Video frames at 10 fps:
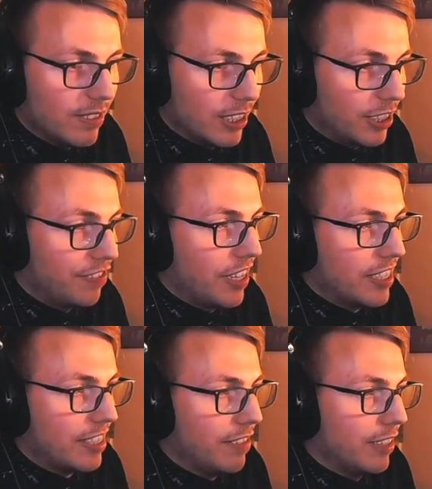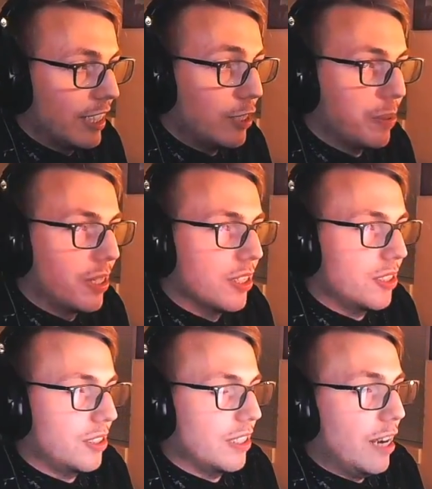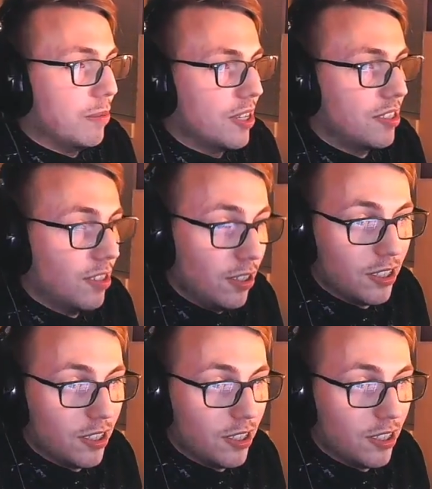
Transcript: It's a fast level, and that's because I was all